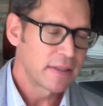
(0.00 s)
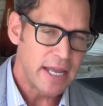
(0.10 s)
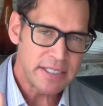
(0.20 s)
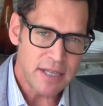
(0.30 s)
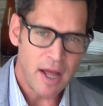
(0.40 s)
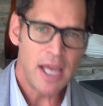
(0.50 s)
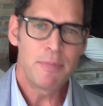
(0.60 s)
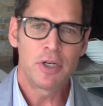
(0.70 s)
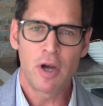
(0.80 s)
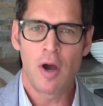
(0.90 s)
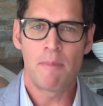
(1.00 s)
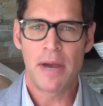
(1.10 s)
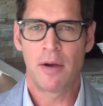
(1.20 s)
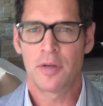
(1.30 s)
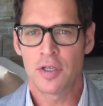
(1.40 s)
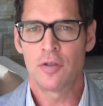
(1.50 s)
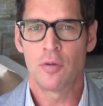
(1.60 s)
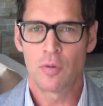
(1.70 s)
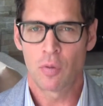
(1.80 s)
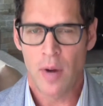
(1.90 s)
Let time and compounding
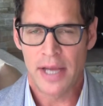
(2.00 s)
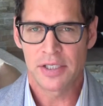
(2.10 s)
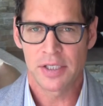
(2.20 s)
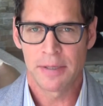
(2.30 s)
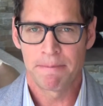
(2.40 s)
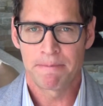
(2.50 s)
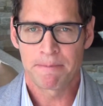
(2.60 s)
do the rest.